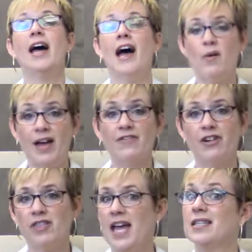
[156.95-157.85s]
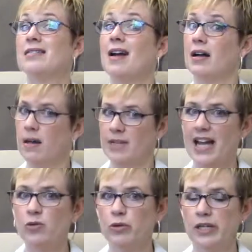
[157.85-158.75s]
However, that does not come
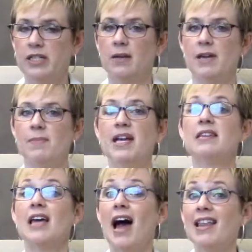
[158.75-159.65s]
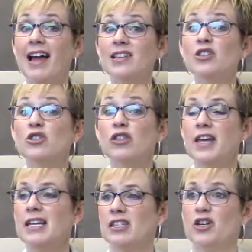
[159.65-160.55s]
naturally to me because I like to do
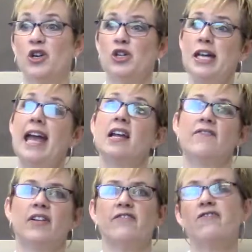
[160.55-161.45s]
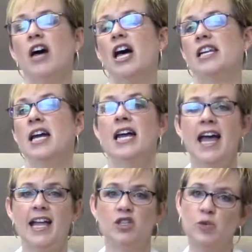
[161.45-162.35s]
things that are creative and fun
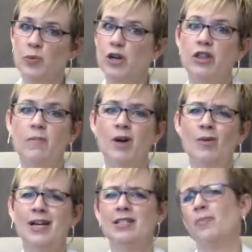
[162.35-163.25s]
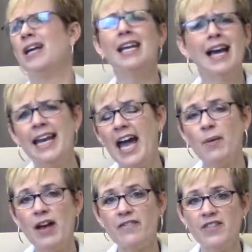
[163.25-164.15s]
and spur of the moment depending on
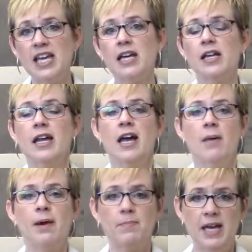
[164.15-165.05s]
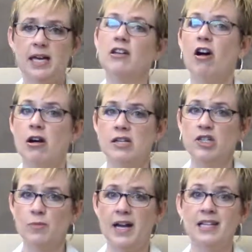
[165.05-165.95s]
how I feel. But being an
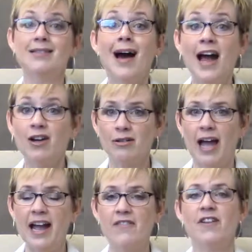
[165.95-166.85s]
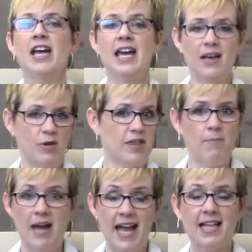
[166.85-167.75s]
artist my entire life with the
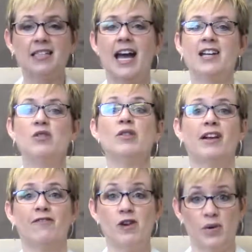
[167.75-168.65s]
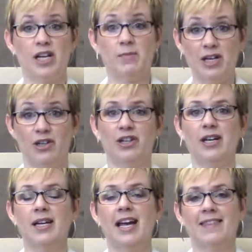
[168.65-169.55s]
band, I knew that if we were going to be
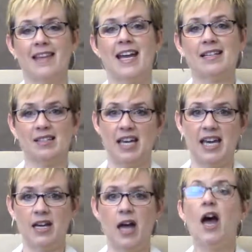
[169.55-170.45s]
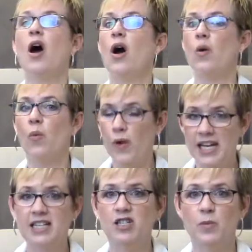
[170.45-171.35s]
good at the next gig, we
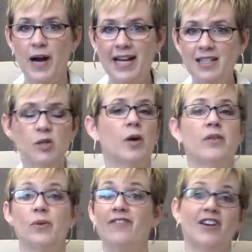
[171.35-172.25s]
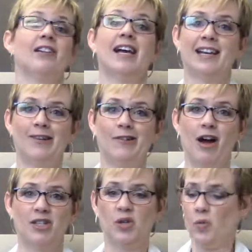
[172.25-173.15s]
needed to practice whether we felt like it or
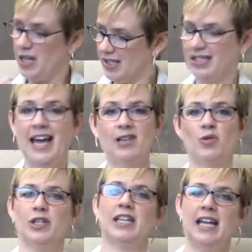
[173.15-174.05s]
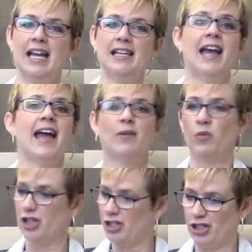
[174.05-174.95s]
not. So we scheduled it in and
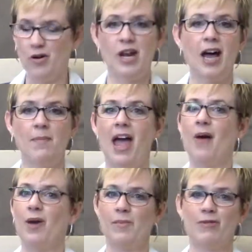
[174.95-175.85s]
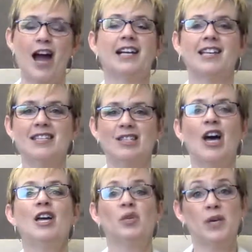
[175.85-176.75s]
we showed up and we practiced.
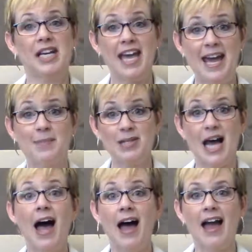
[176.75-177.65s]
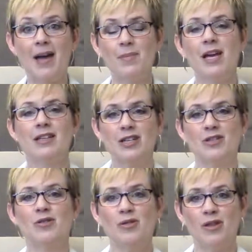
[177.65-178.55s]
So when it came time to
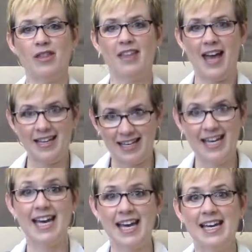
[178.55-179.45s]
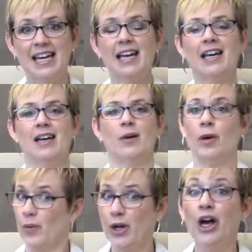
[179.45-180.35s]
do the gig,
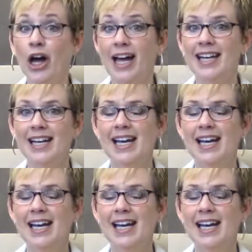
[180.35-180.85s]
we were good.